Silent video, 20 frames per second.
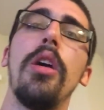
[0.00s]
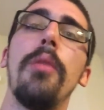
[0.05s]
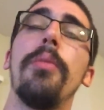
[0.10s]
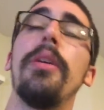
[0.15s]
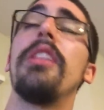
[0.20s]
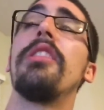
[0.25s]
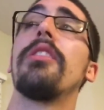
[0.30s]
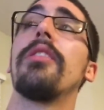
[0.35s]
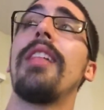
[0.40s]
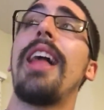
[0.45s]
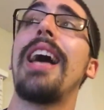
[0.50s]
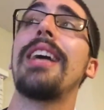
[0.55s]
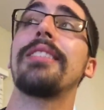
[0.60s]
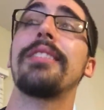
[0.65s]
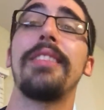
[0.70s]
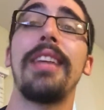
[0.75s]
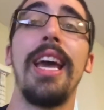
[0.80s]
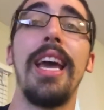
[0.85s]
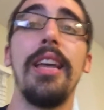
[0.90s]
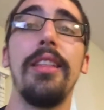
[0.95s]
but in their
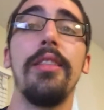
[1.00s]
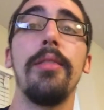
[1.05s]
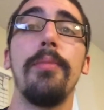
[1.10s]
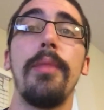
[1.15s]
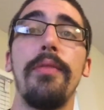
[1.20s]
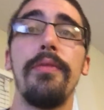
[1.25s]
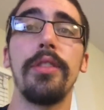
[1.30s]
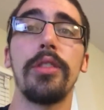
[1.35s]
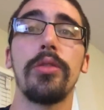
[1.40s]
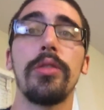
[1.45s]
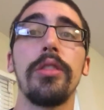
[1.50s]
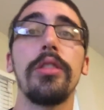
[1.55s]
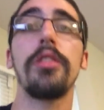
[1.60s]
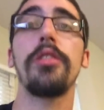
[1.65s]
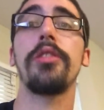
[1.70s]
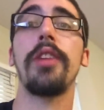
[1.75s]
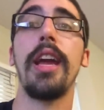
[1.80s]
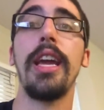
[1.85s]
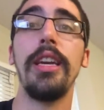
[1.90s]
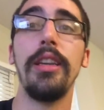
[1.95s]
last 10, the Memphis Grizzlies
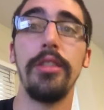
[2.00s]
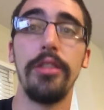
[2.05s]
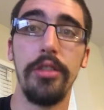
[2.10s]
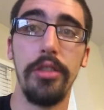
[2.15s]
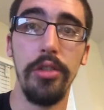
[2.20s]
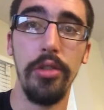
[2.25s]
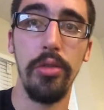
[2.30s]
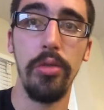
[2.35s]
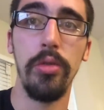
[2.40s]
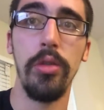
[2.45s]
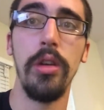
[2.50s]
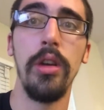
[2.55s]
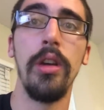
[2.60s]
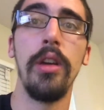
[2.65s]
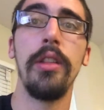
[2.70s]
are 8-2.